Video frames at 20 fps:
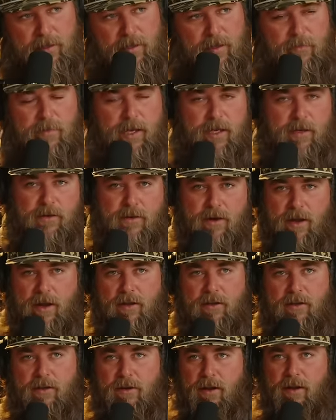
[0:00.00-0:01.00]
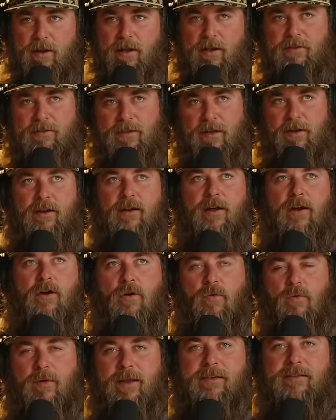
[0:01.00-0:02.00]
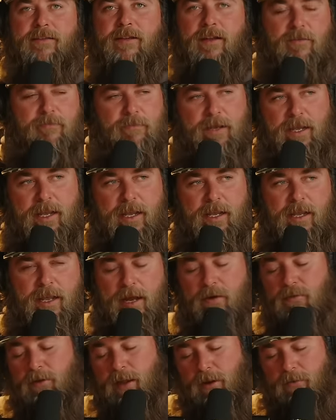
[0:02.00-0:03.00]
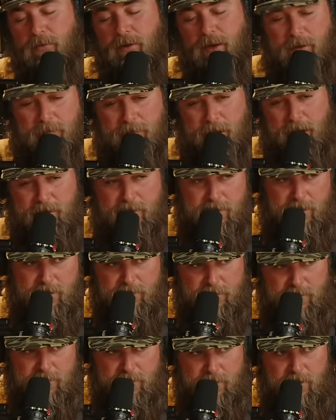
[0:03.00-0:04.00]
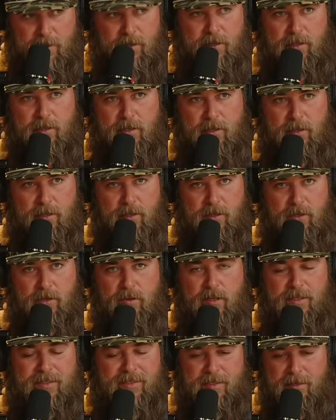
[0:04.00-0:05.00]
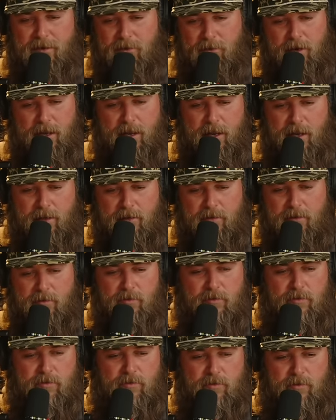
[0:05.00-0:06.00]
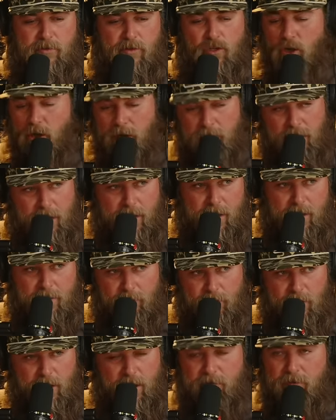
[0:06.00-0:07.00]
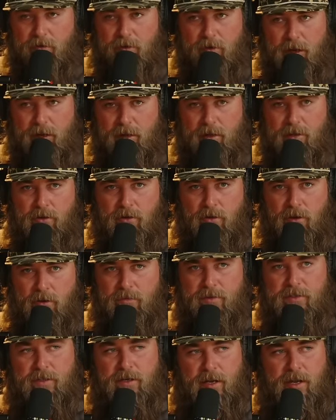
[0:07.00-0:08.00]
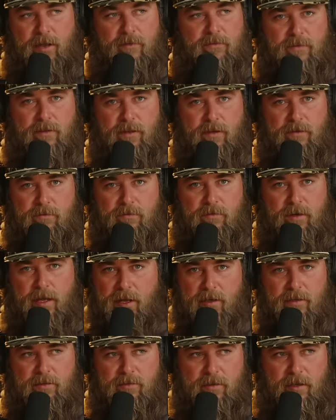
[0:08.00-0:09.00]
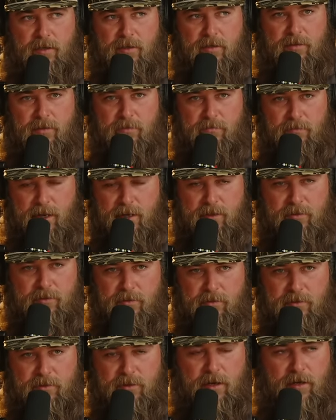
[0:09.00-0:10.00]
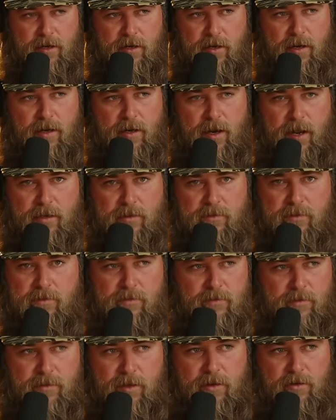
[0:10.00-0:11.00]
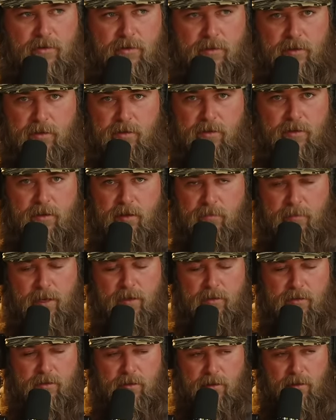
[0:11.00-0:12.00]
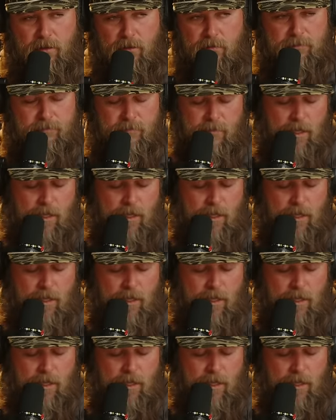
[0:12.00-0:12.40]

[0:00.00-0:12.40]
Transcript: I mean, you're not, you're not, it's not always going to be, I don't care what anybody tells you. Uh, you could sit on land good land, whatever, like you're always going to have slow days. Like some days are just not going to unass the earth and come into the call.